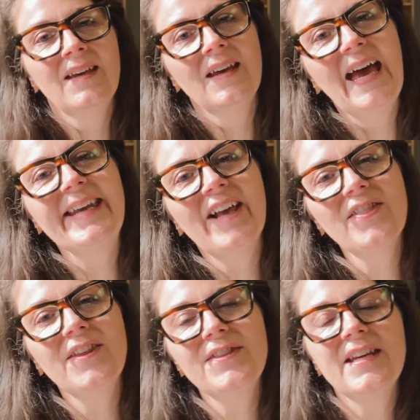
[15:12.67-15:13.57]

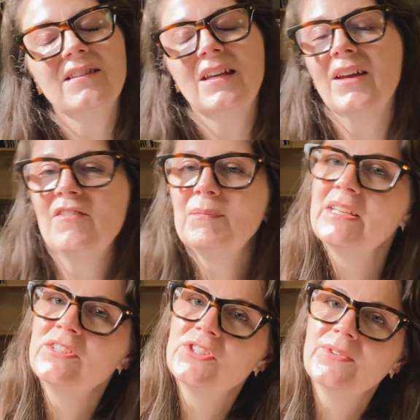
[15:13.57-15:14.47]
Another thing that I've
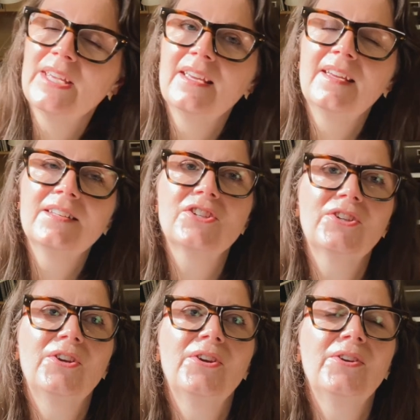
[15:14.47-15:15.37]
been doing
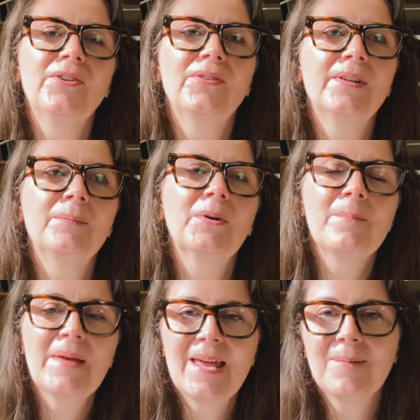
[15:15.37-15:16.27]
to
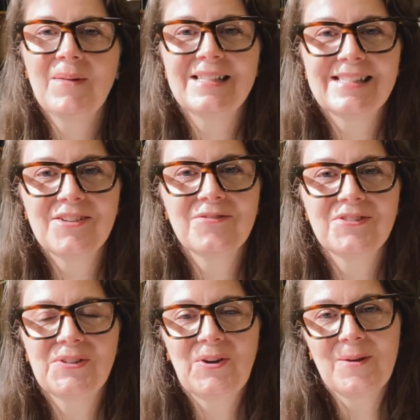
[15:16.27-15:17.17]
prepare myself
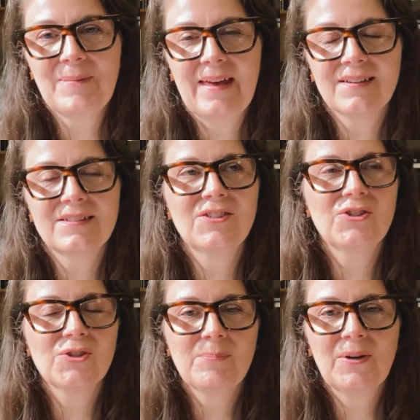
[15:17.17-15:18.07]
to go back to
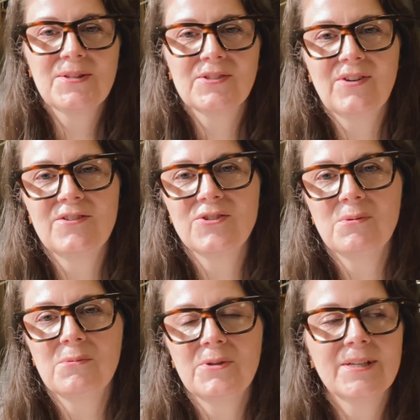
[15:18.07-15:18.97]
do
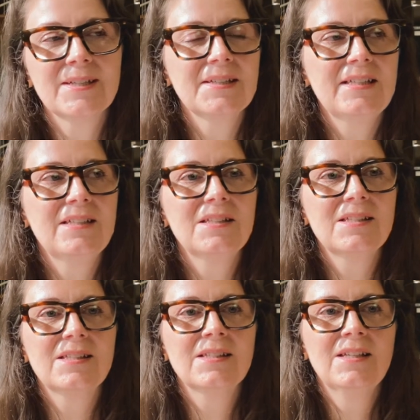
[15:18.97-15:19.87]
postgraduate work
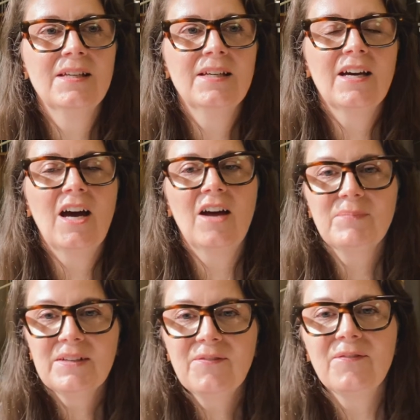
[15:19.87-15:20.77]
is I've
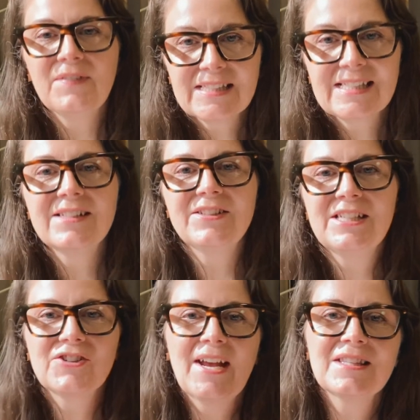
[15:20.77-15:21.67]
been physically
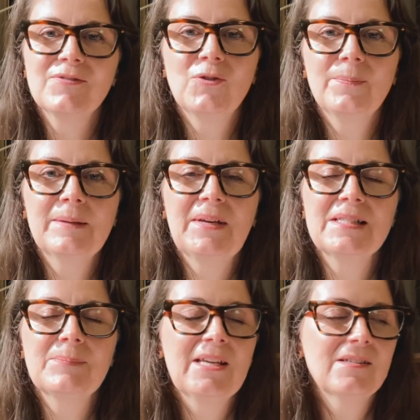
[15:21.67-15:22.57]
transforming my
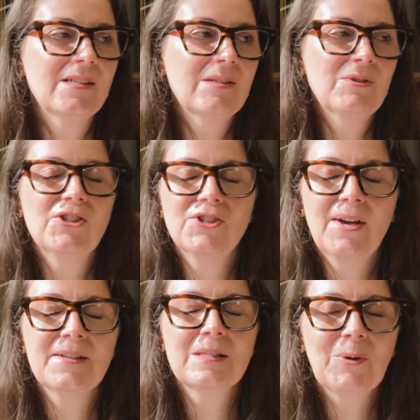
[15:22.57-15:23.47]
spaces, which
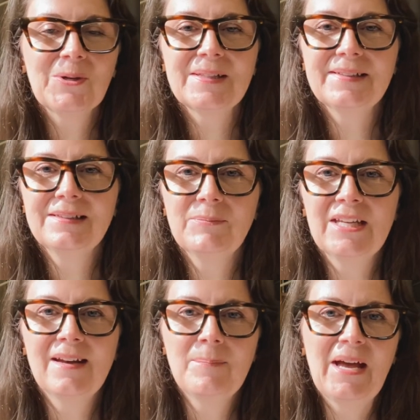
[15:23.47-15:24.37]
I spoke a little
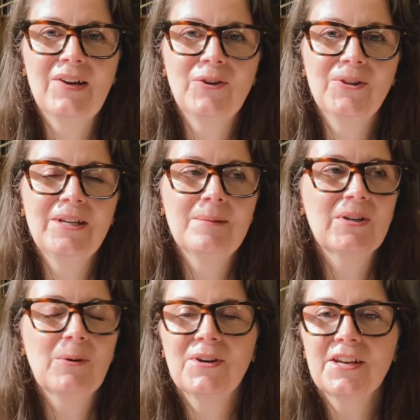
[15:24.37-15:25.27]
bit about earlier,
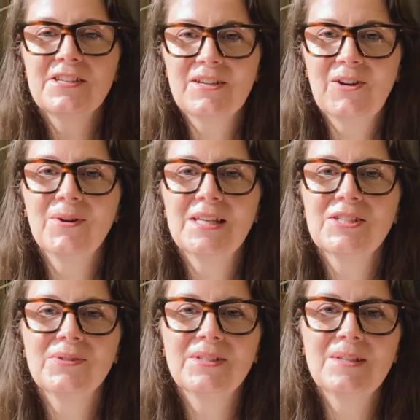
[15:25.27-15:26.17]
but I wanted to go
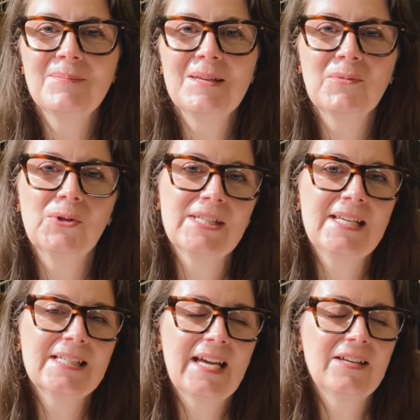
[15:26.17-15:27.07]
into it in a bit more
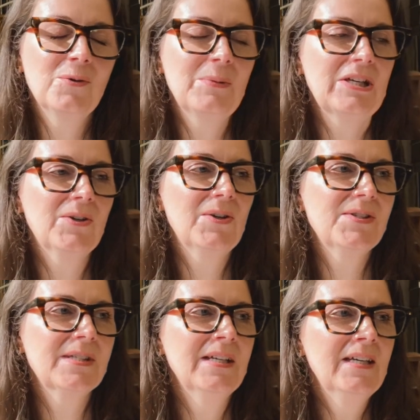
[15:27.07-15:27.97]
detail because